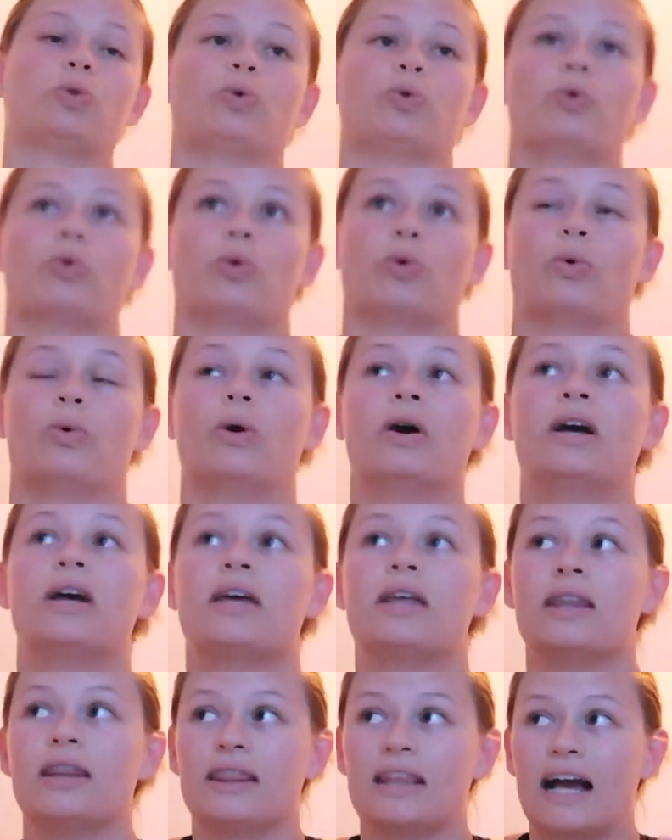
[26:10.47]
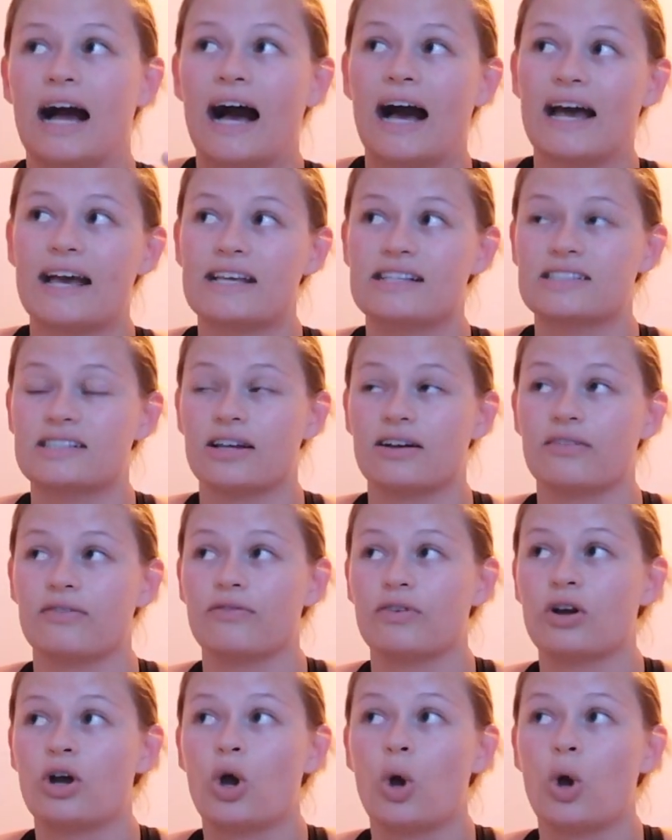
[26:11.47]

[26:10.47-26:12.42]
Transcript: through the eyes of